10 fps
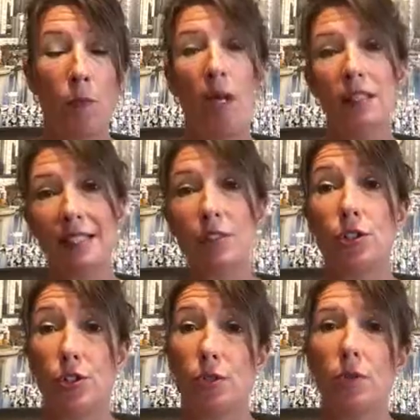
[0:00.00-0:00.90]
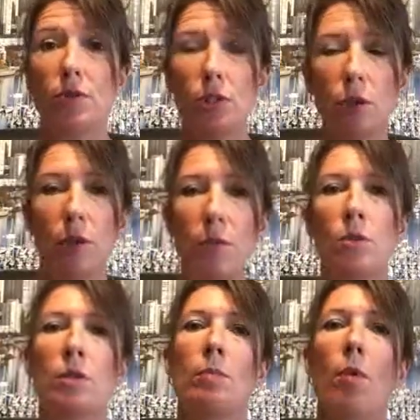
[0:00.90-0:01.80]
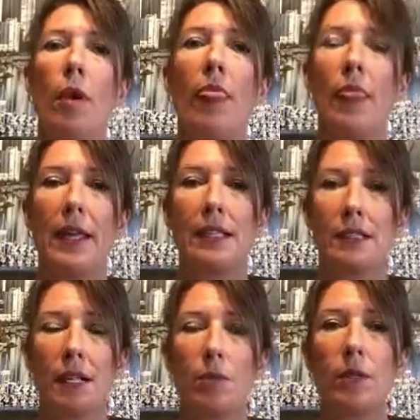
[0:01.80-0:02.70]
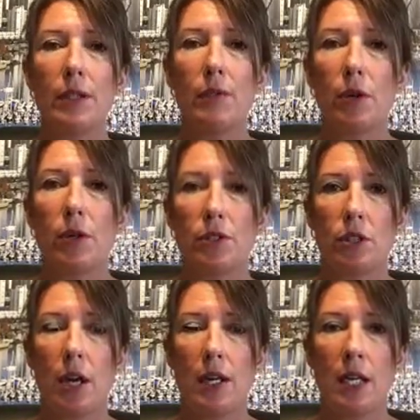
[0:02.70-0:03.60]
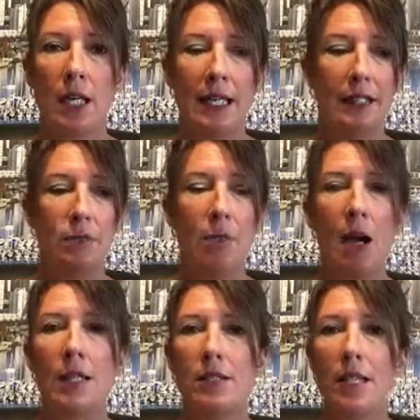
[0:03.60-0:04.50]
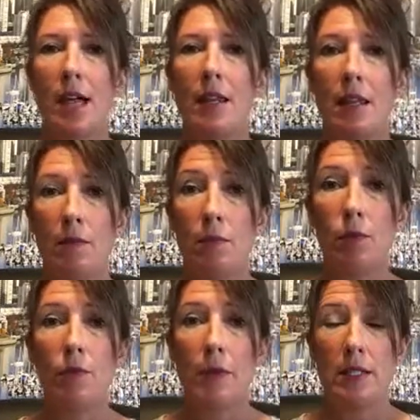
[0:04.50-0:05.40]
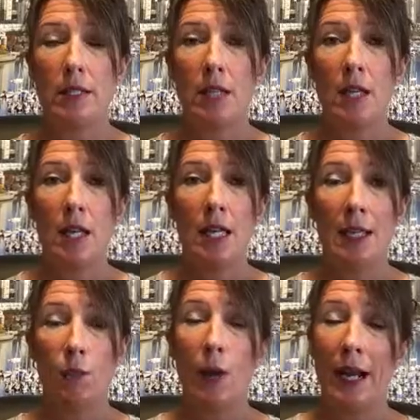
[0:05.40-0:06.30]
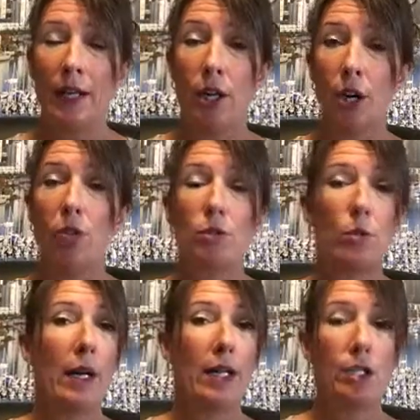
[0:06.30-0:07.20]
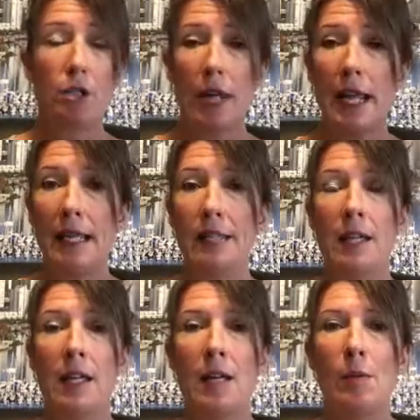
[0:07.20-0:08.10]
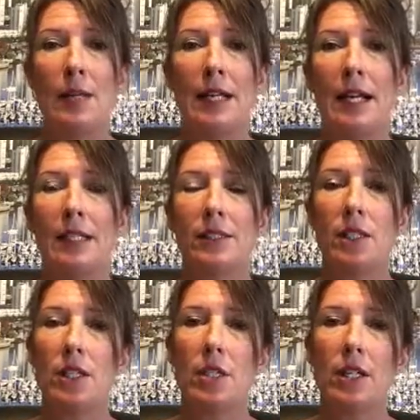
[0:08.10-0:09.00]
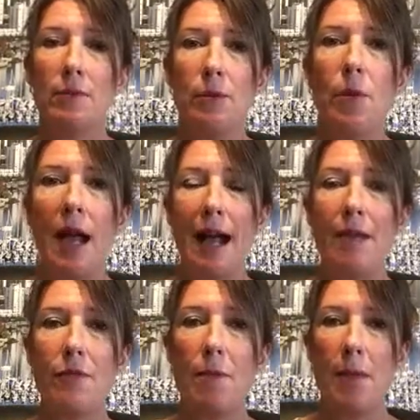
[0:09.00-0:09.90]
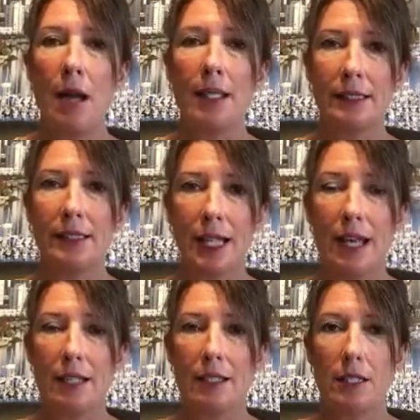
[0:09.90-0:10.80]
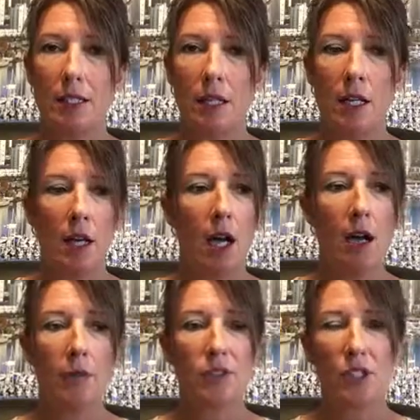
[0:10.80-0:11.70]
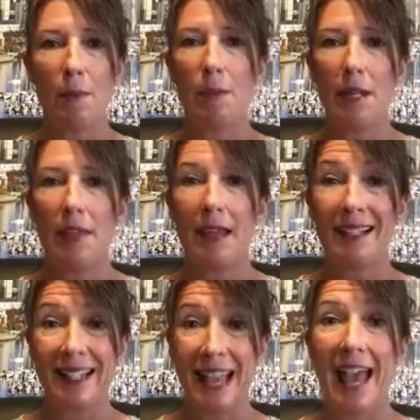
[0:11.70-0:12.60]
I'll say two of the most important things that I really focus on is mindset and movement in when I coach, when I train. Because if you have the mindset of somebody that